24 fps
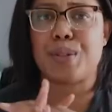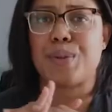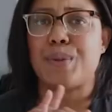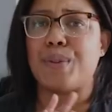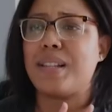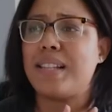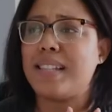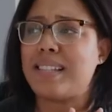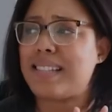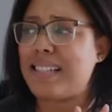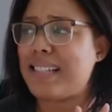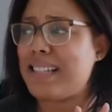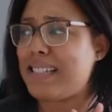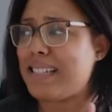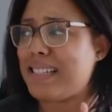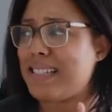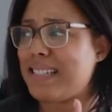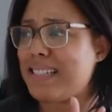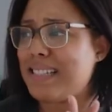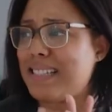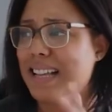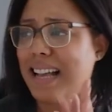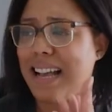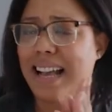So this
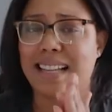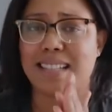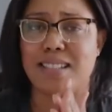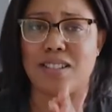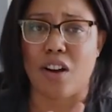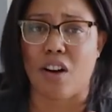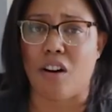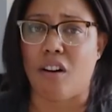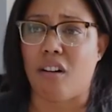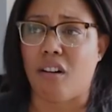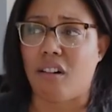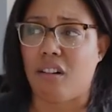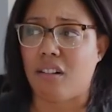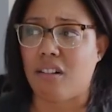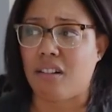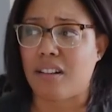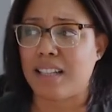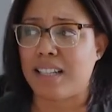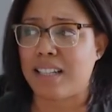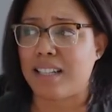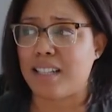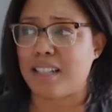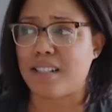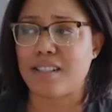isn't at
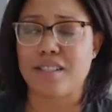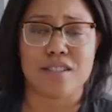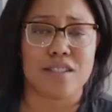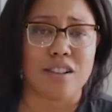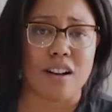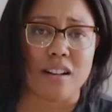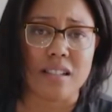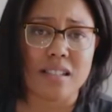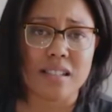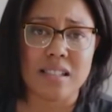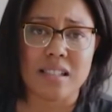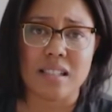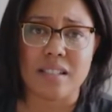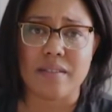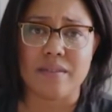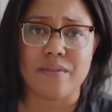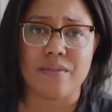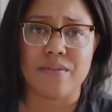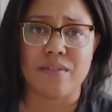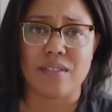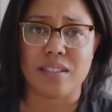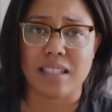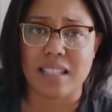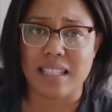all an exhaustive
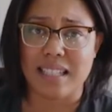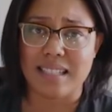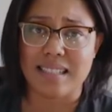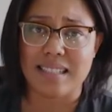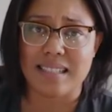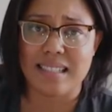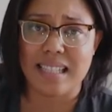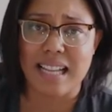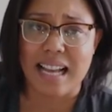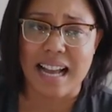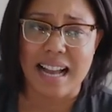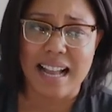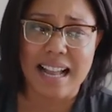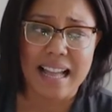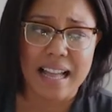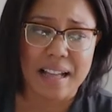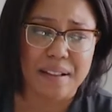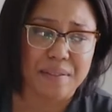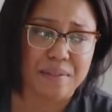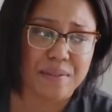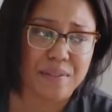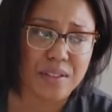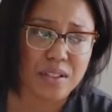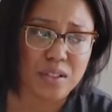list. I
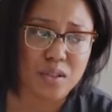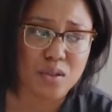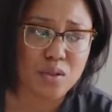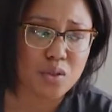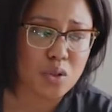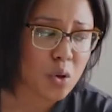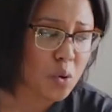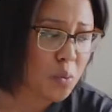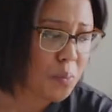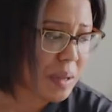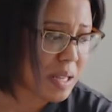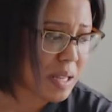have so